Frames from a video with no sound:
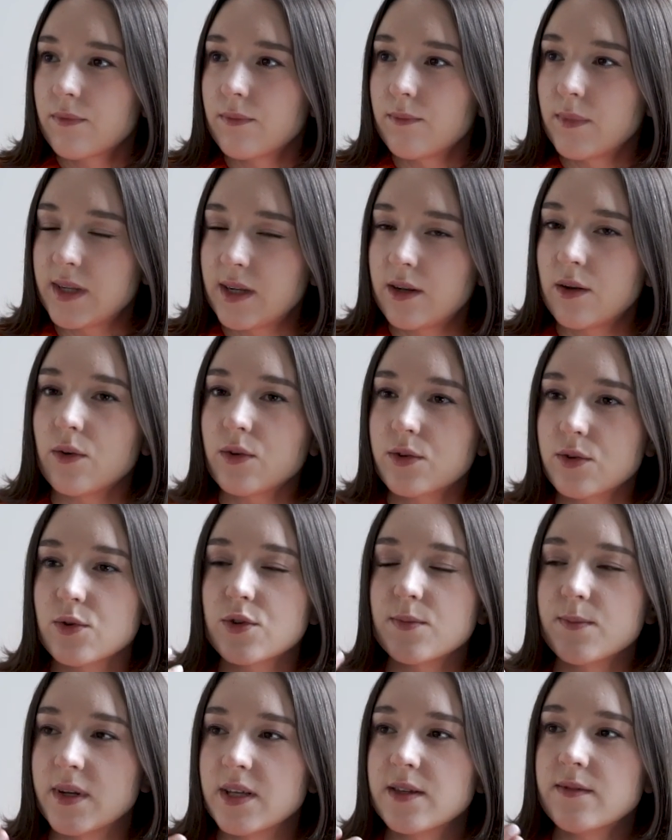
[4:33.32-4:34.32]
But it also
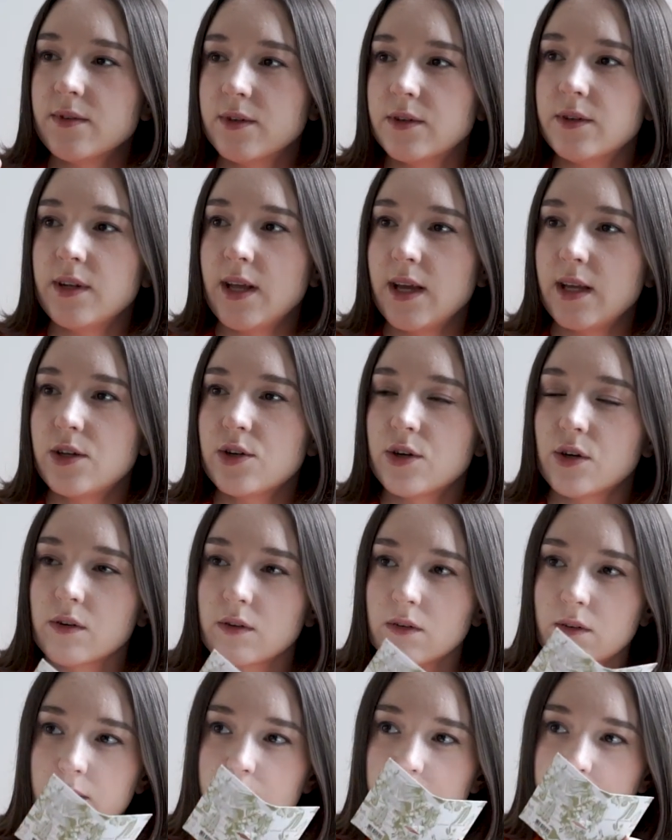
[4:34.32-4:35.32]
smells very
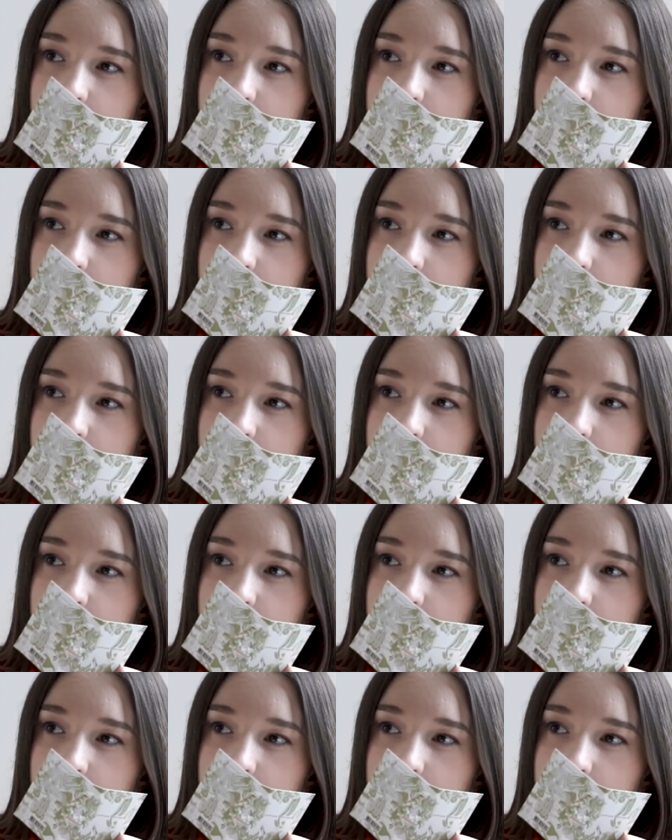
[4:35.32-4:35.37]
natural.